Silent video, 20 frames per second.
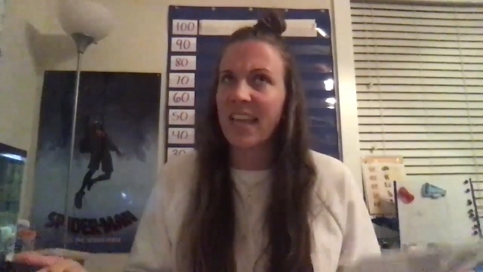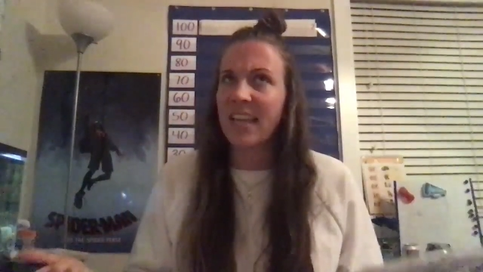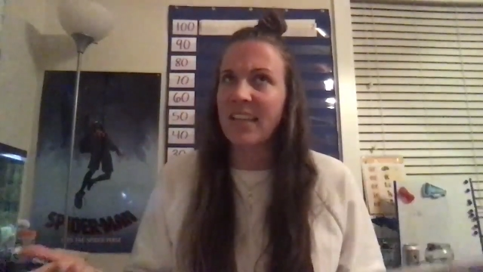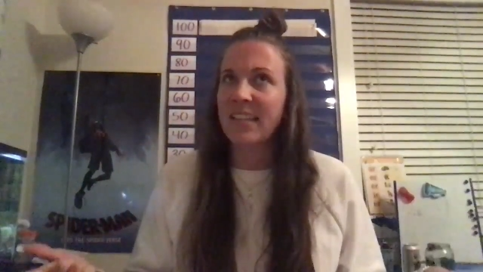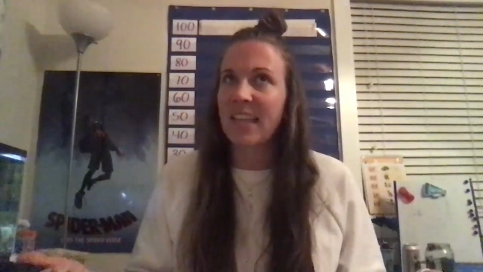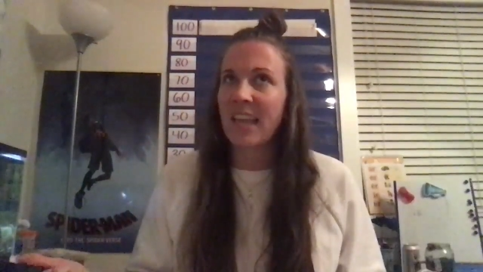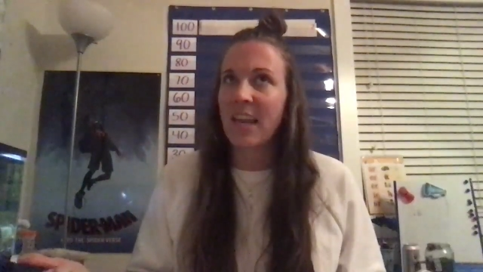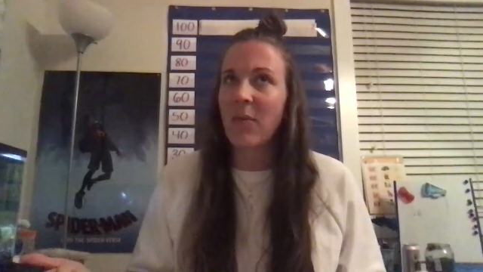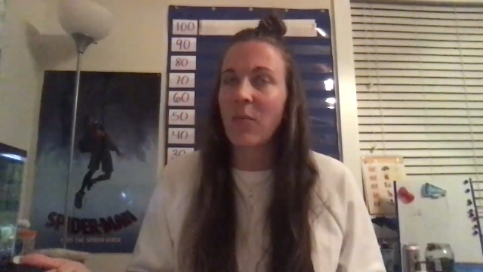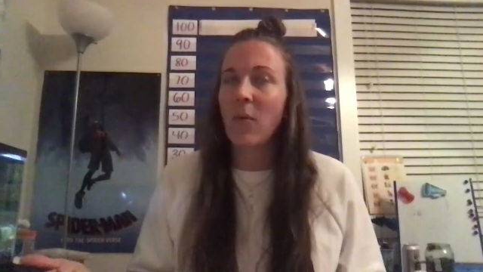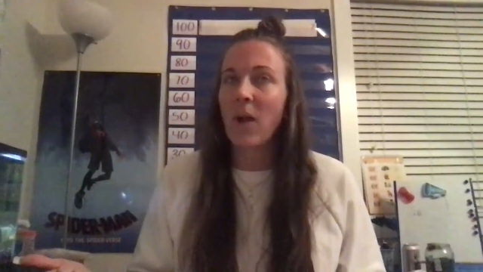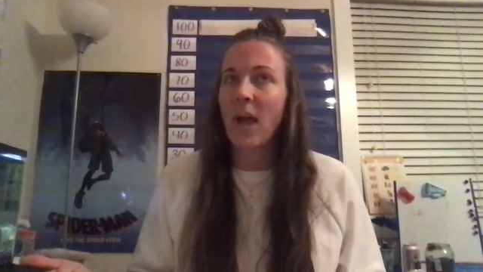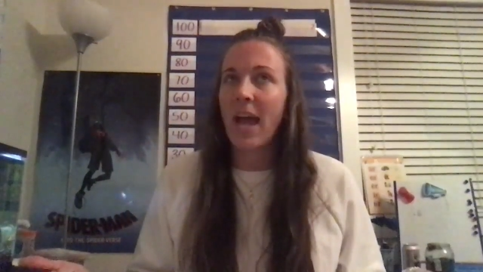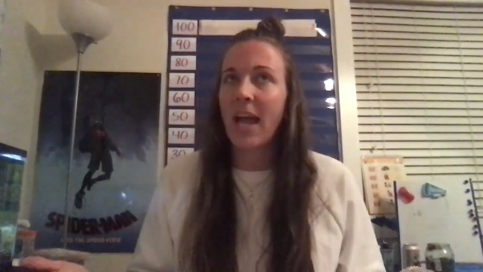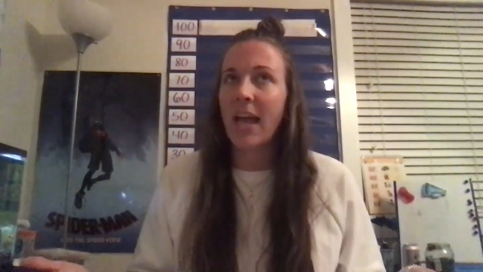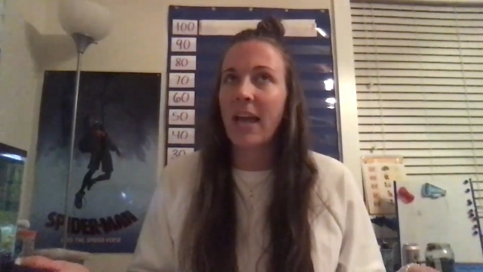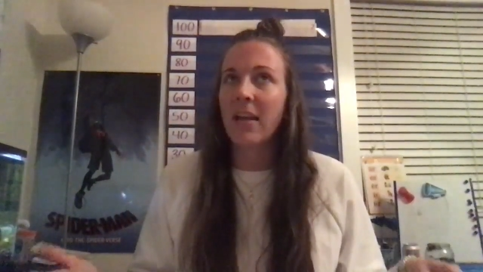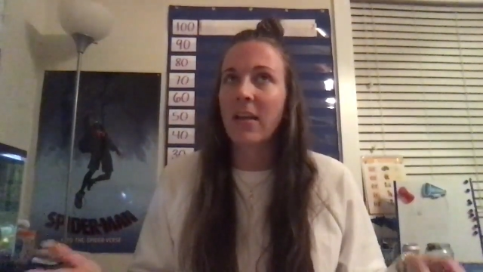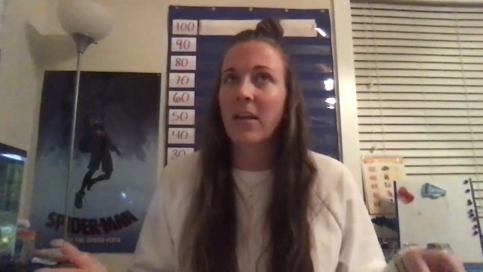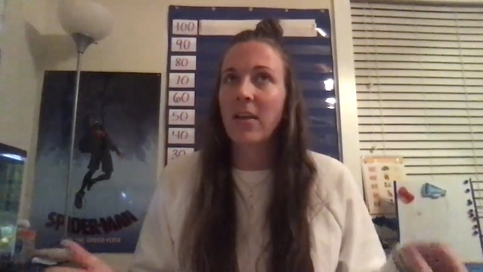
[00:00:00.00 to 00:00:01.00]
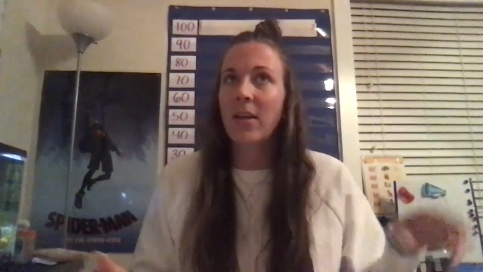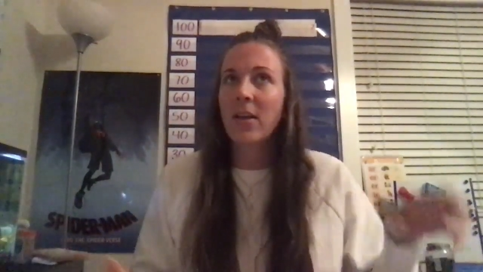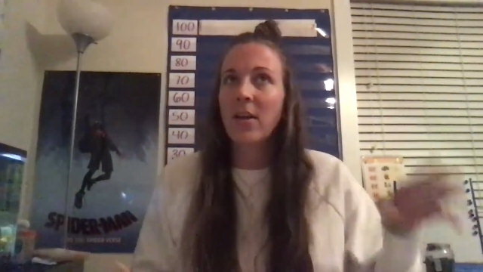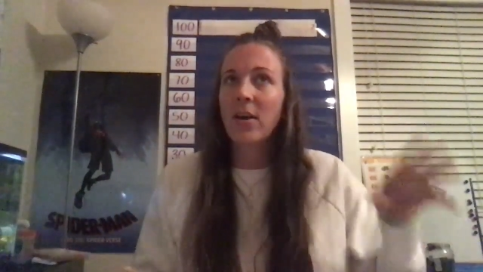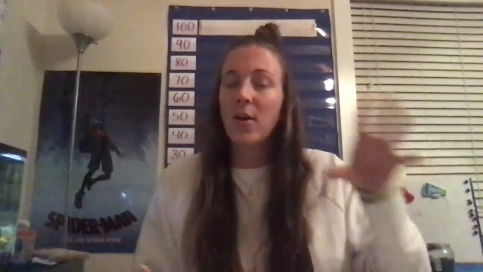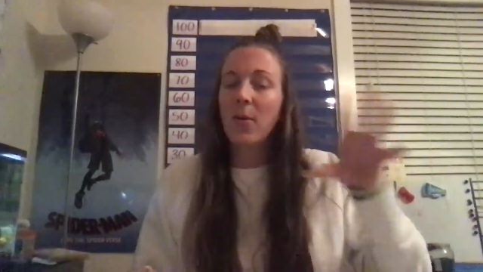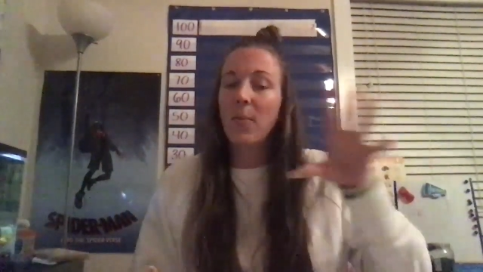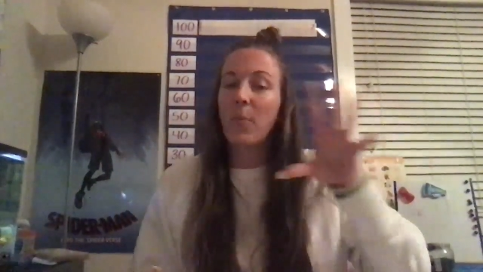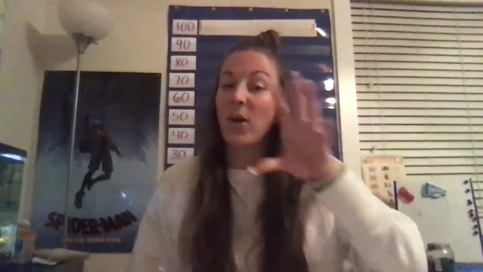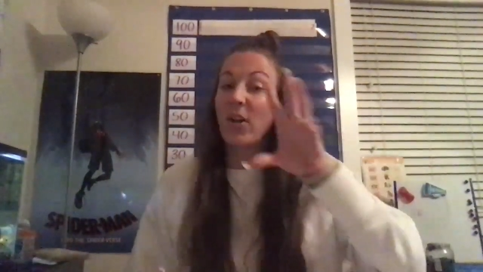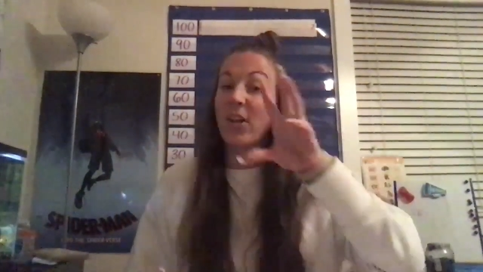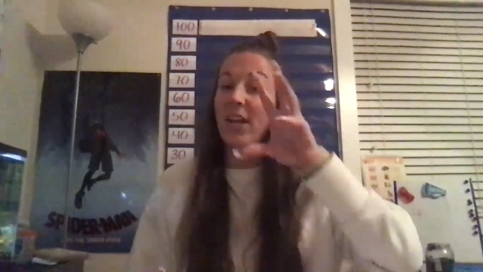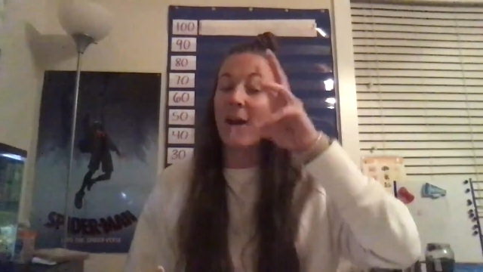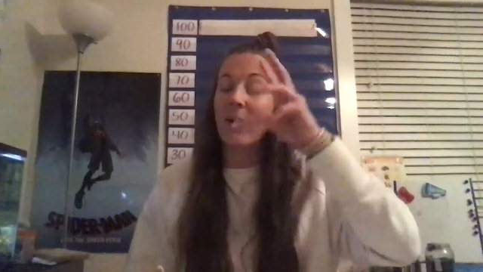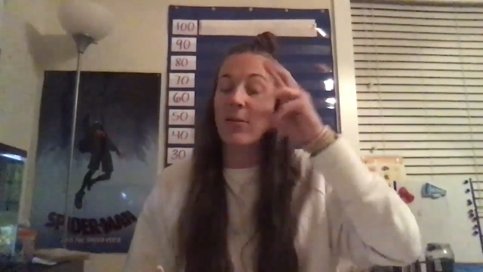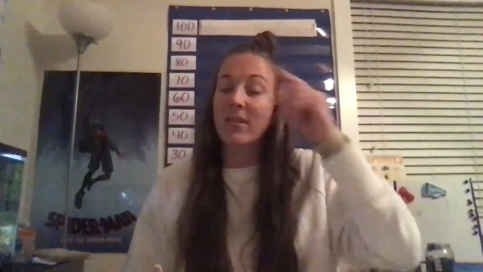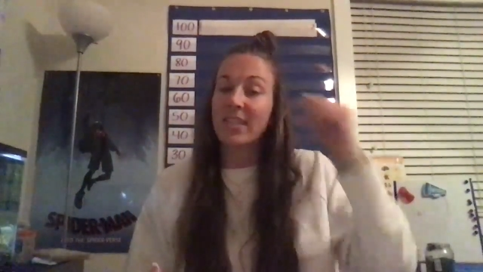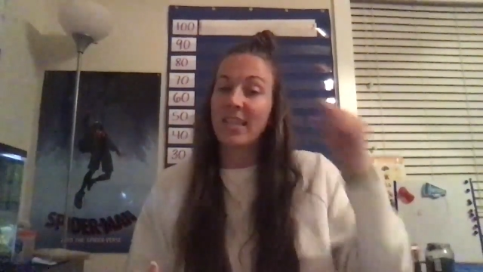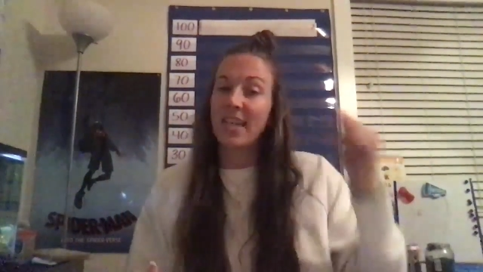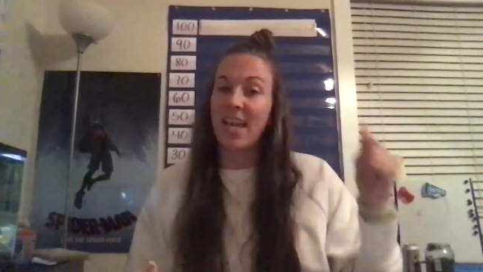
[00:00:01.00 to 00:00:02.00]
10 way? Pull
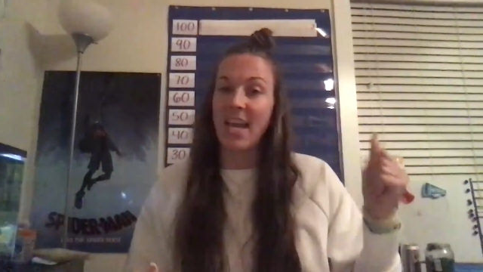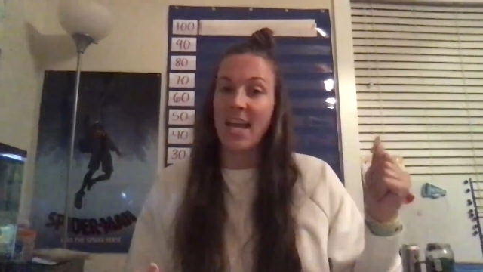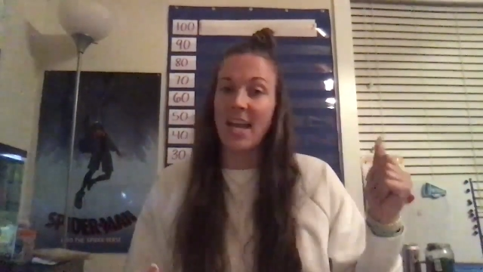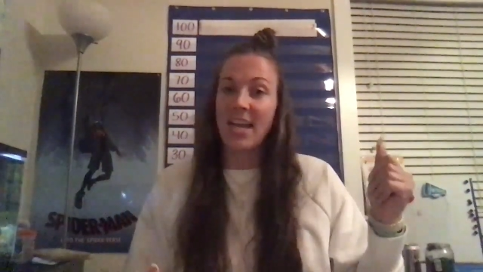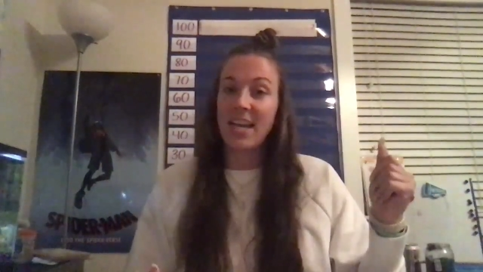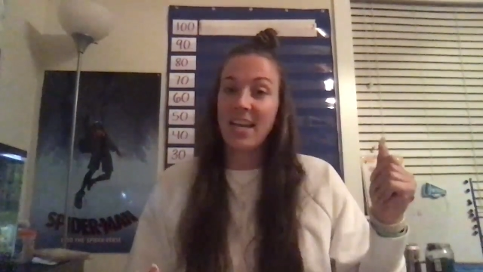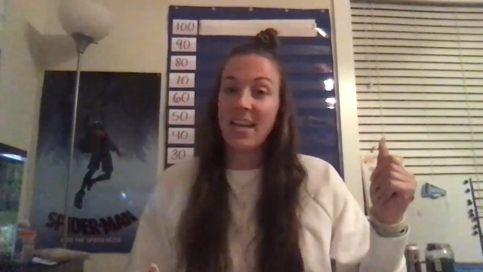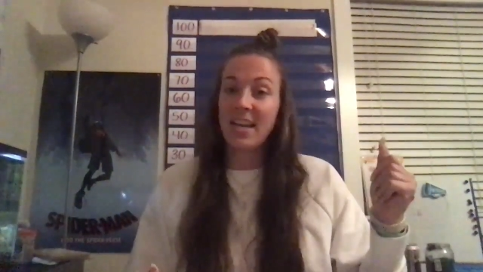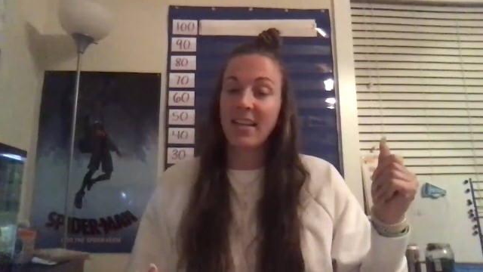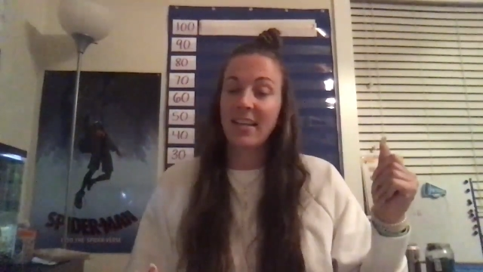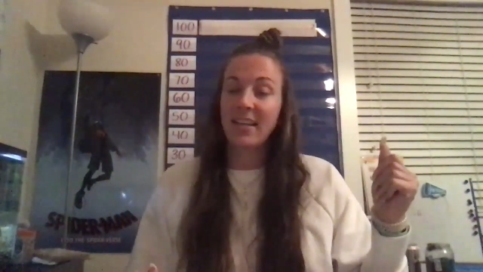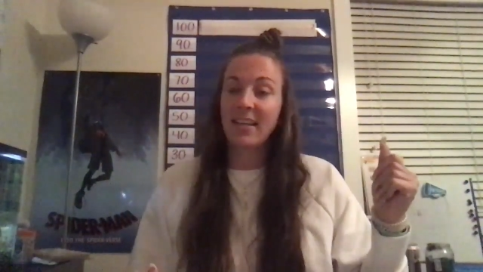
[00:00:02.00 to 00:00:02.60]
out 10,